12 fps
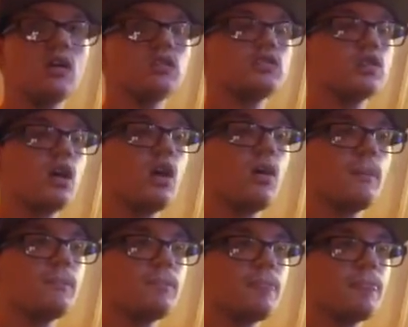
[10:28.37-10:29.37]
So,
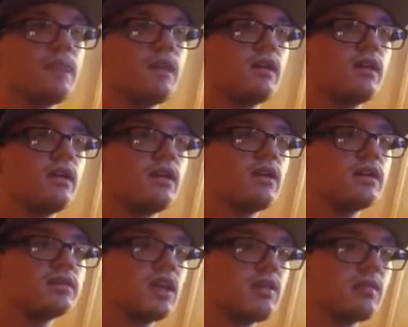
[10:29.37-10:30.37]

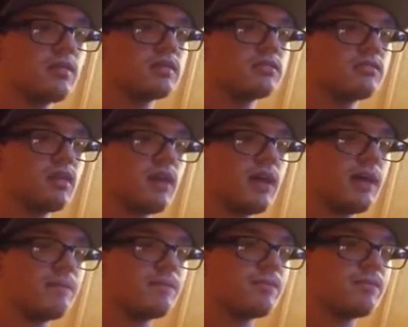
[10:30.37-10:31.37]
and David was
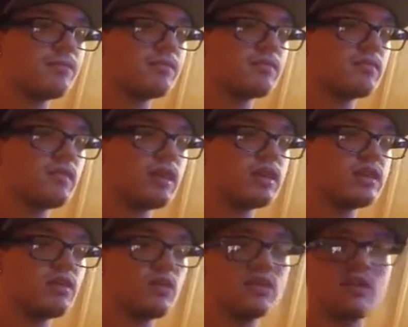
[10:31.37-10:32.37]
crying because he
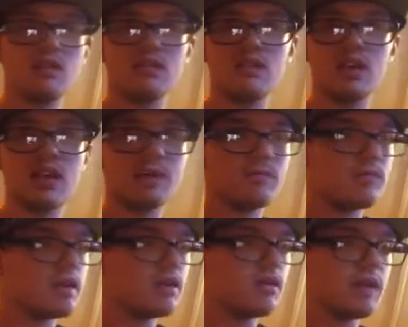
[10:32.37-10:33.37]
didn't want Dora to die
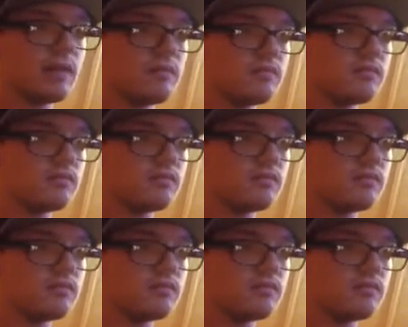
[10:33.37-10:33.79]
and all that.